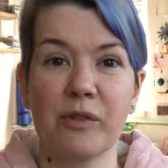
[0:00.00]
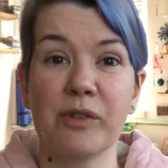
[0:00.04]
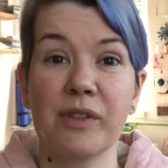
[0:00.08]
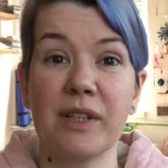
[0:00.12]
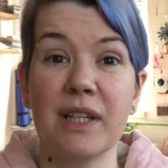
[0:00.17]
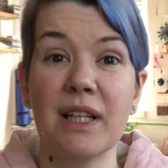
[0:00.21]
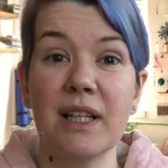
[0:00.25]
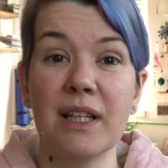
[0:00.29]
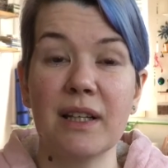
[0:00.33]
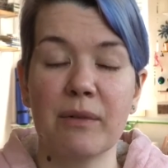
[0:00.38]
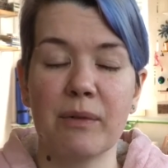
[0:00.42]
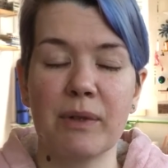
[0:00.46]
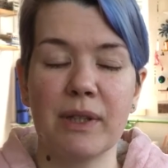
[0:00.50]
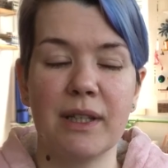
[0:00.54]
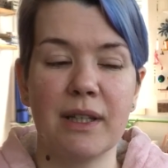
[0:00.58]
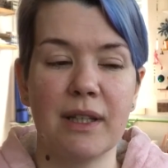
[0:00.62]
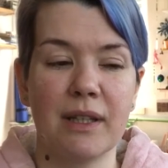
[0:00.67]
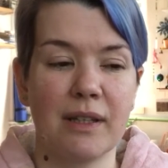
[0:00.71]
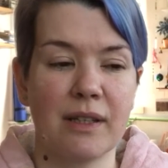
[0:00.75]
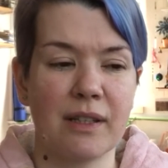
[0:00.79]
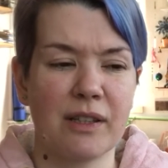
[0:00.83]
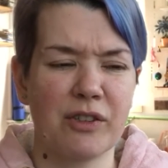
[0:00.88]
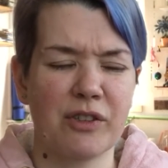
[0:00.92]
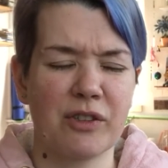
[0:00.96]
dealing with the
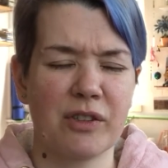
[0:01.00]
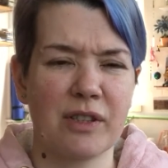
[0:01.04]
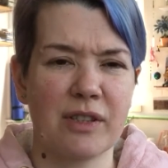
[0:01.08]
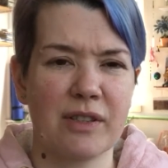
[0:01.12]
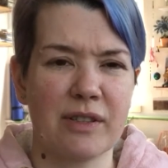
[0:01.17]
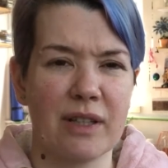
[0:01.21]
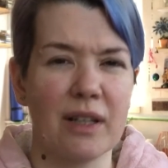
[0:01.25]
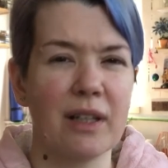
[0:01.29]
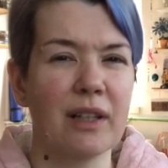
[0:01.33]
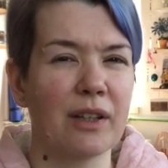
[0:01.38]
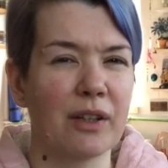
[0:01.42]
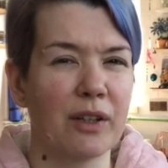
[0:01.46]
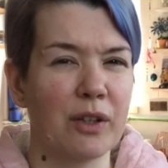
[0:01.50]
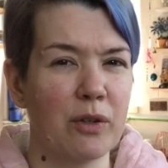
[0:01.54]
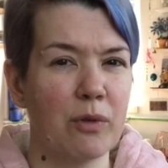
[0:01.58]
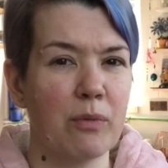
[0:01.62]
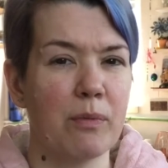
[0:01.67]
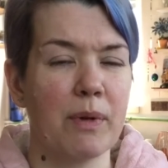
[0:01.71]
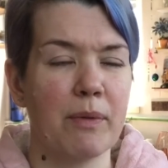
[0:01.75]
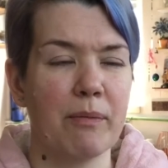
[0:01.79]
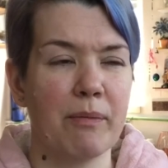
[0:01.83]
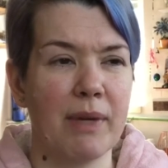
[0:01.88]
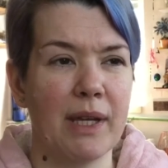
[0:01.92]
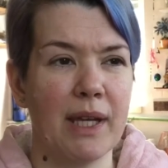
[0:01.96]
addiction is still a
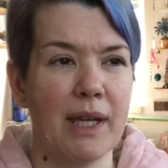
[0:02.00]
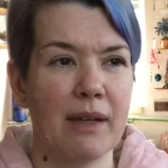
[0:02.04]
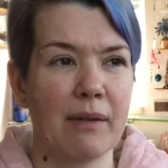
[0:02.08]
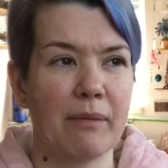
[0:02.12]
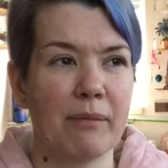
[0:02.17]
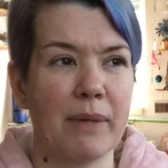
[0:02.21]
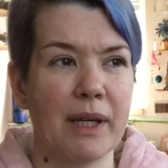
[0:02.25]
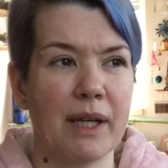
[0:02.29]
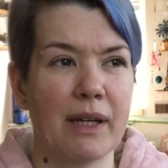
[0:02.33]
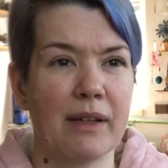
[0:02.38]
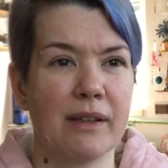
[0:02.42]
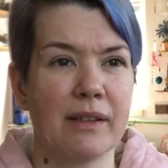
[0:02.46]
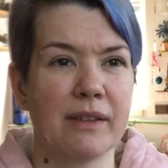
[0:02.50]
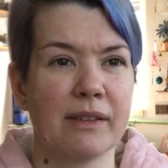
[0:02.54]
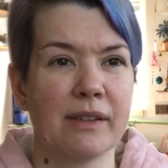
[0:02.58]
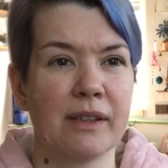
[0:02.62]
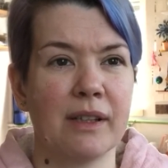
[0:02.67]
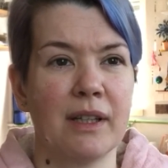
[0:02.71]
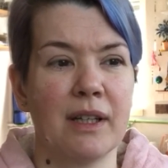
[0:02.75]
human being. Because